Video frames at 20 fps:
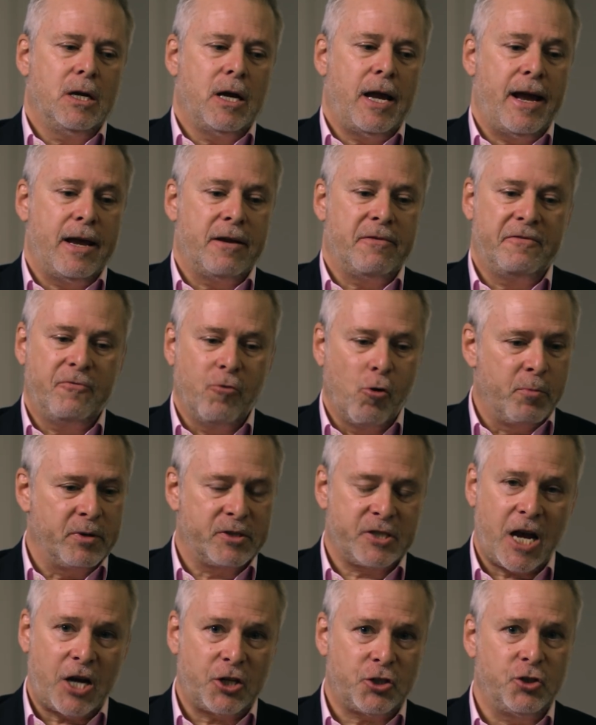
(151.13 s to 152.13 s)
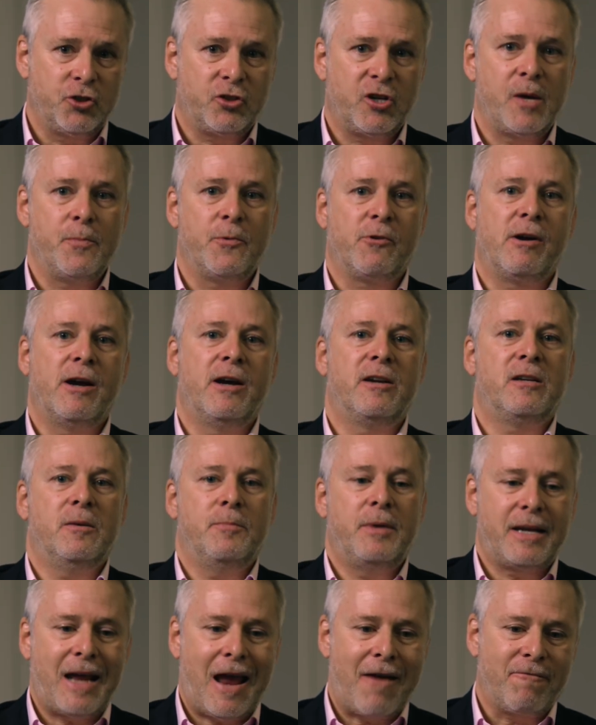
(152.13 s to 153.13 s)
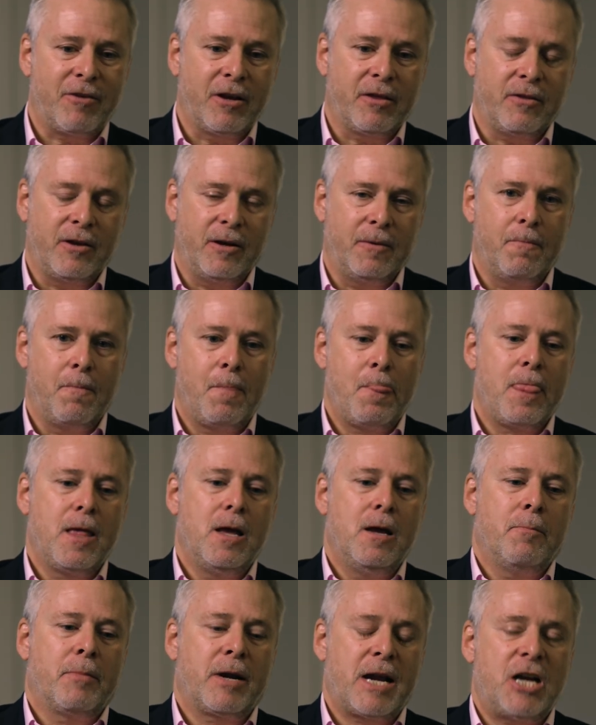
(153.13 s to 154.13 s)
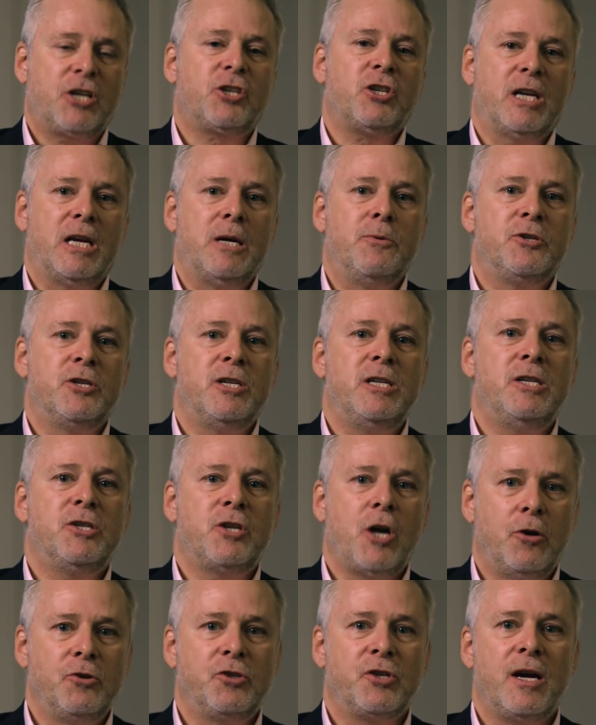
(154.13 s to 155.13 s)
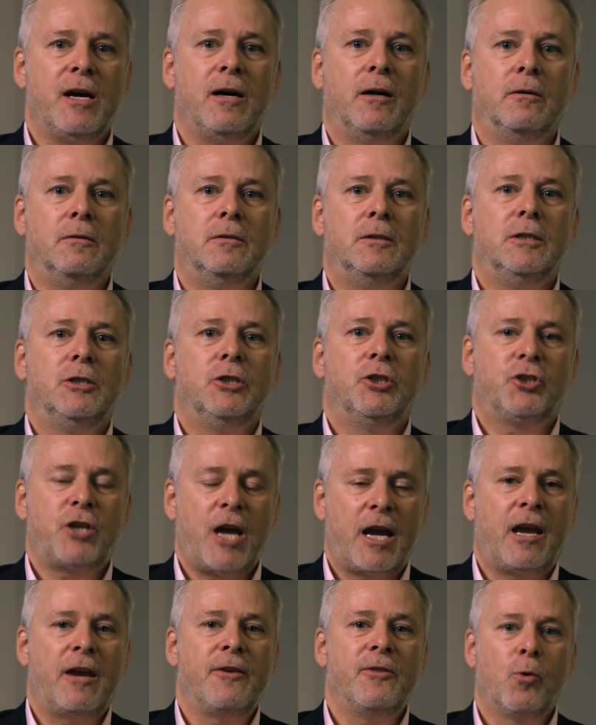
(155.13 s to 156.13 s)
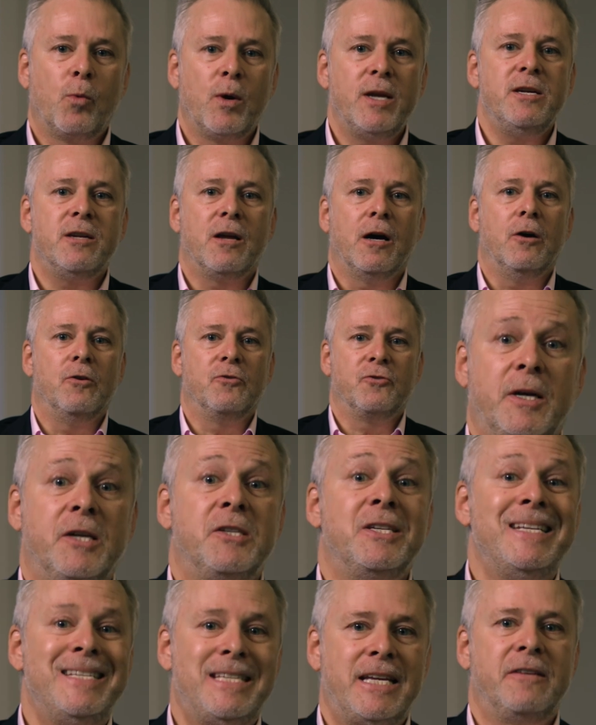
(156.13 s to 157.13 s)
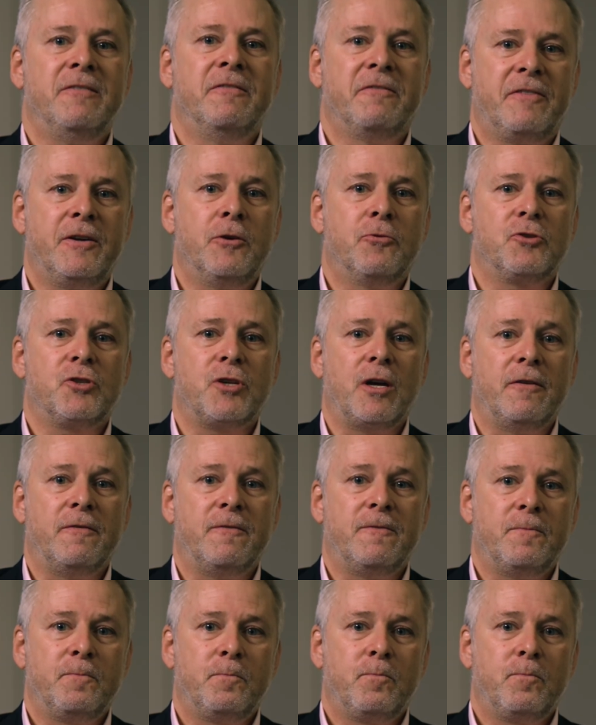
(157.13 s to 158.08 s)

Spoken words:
He had a full protection team around him, had everything. But actually he was in his hotel checking the windows because he didn't feel safe.